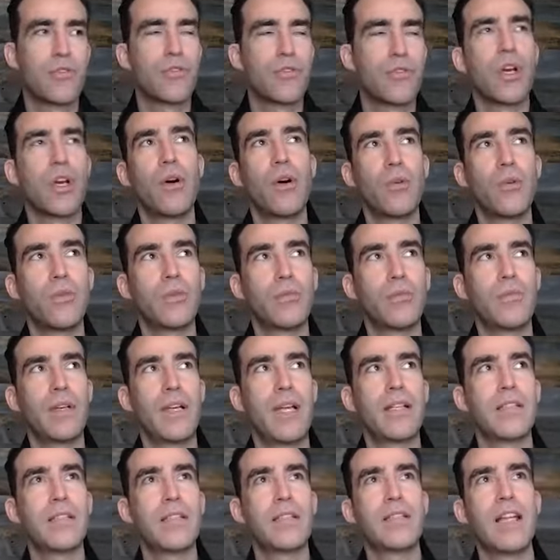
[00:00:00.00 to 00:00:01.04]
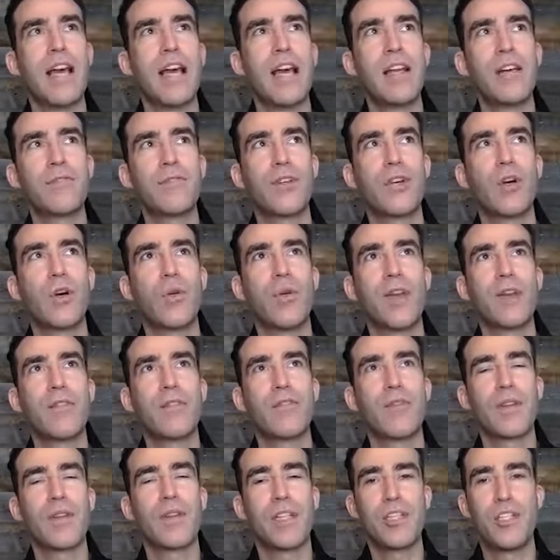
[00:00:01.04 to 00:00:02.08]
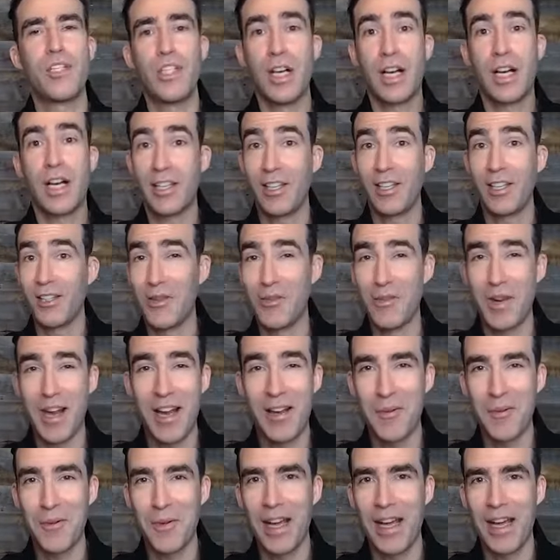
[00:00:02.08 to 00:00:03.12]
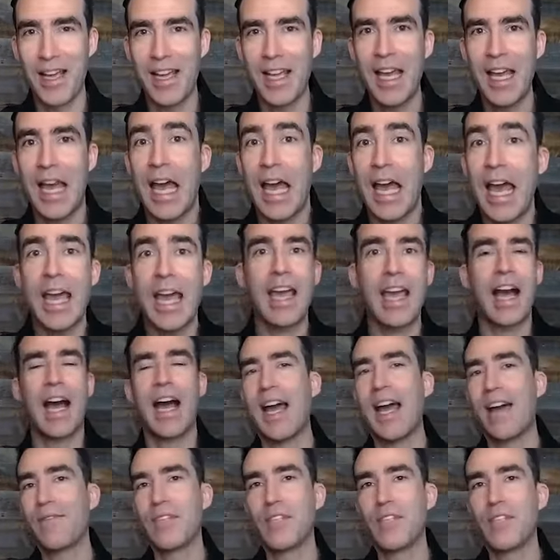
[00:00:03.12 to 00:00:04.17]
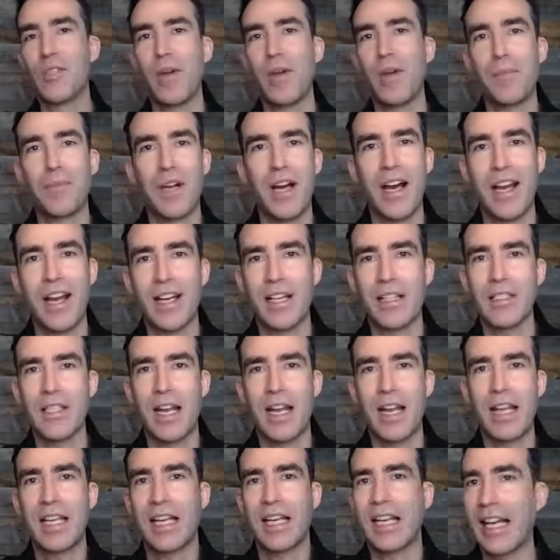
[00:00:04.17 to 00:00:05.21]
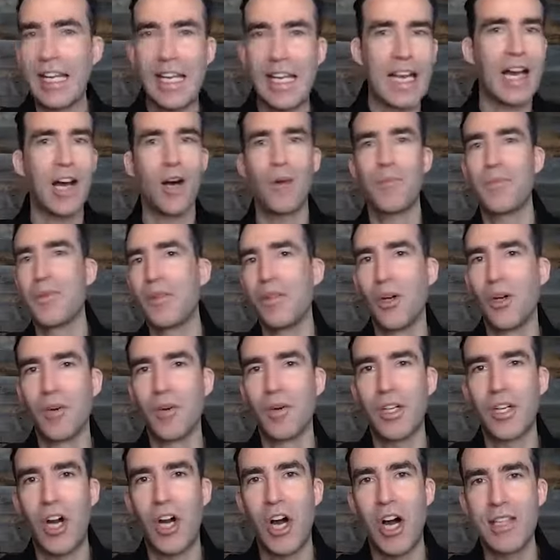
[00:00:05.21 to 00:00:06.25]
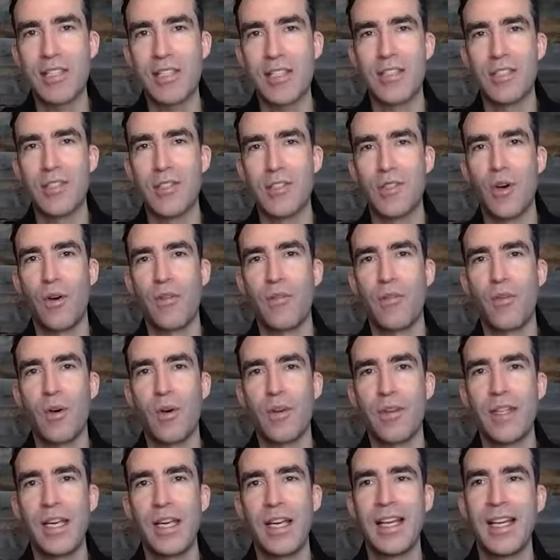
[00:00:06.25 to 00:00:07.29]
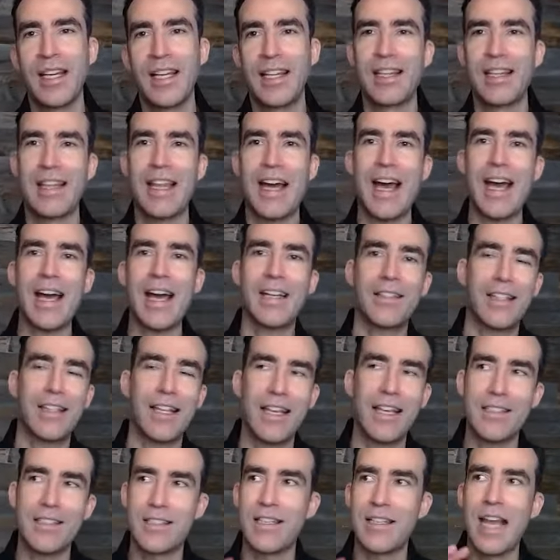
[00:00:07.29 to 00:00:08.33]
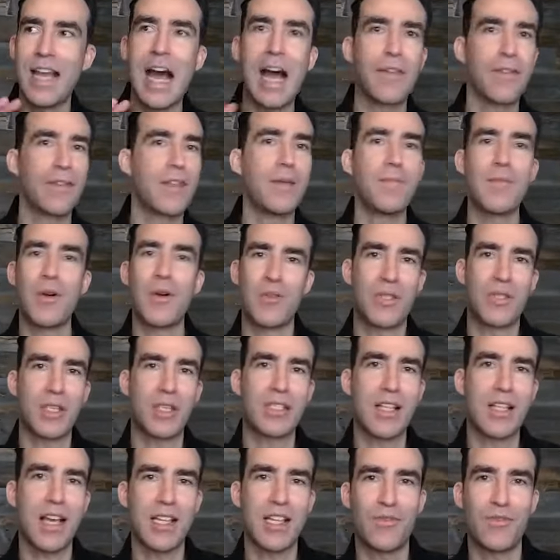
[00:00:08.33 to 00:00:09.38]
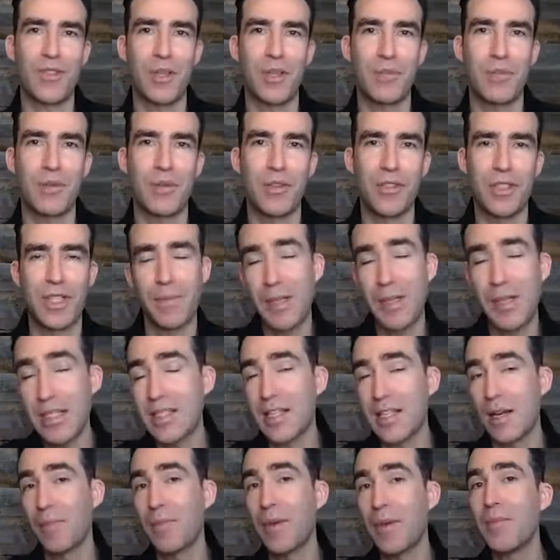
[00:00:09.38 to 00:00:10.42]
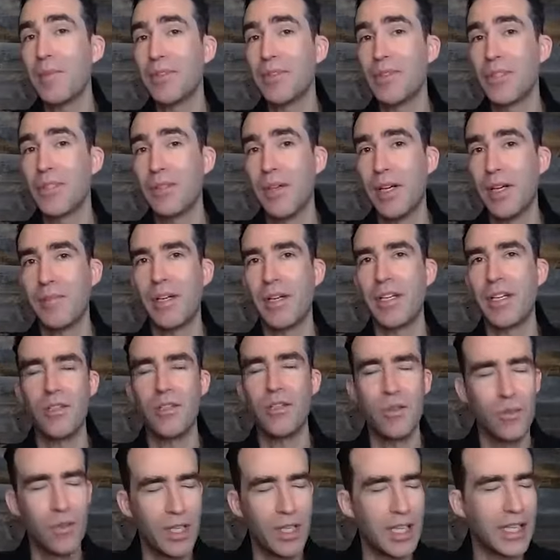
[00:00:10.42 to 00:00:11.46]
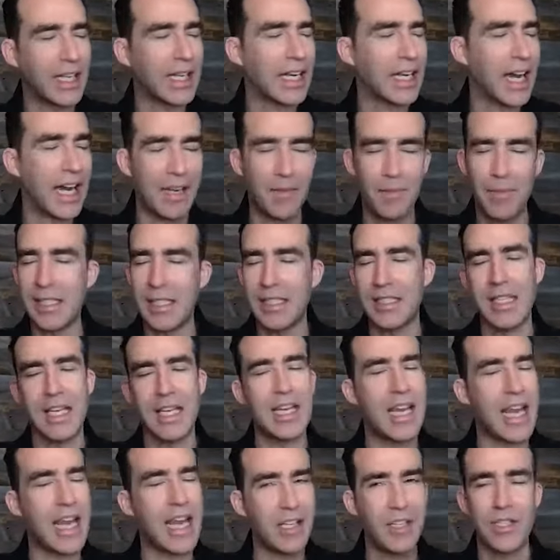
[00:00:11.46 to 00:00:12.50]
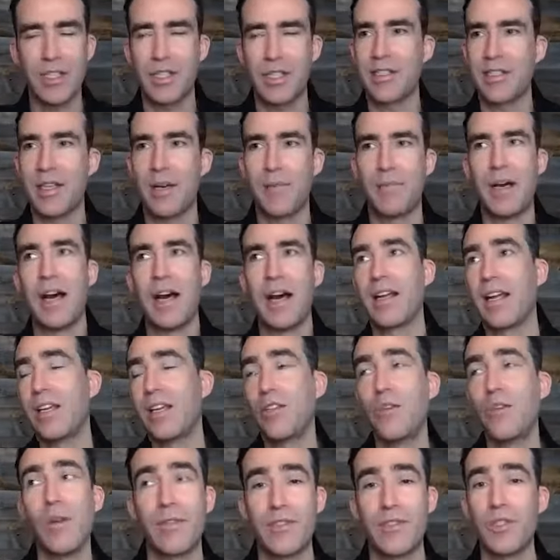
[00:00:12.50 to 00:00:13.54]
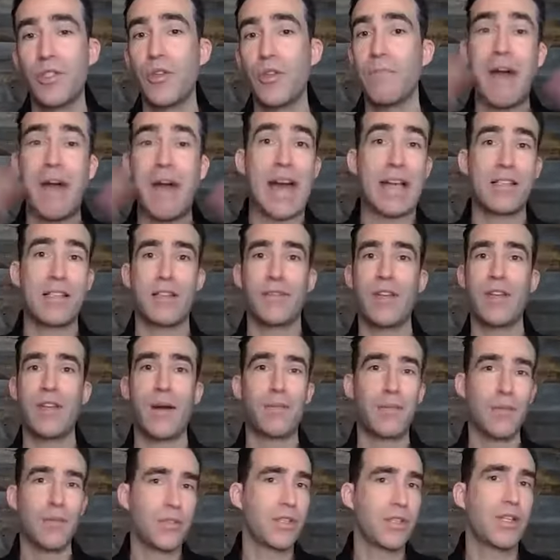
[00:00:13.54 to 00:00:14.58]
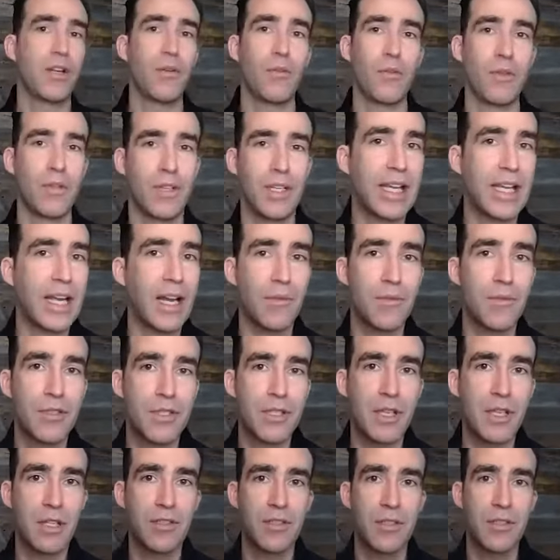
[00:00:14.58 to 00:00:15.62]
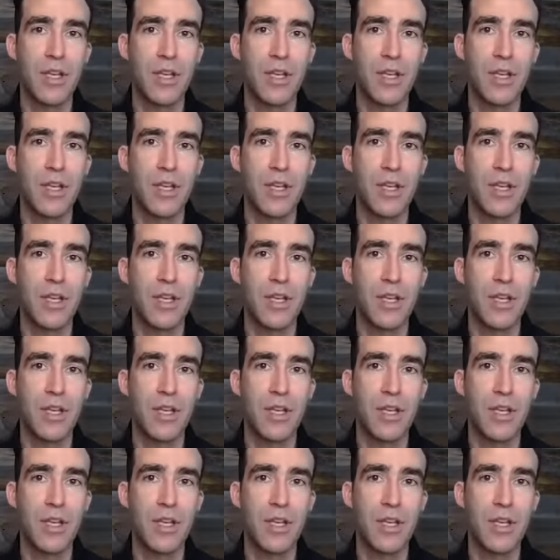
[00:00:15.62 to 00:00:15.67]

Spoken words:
So instead of going for the jugular right away, hey, I have these great products and I think I can help you lower costs and so forth, that is not the most successful approach. I mean, some people do it, but you really got to be tenacious about it and you have to do massive numbers in order to get results.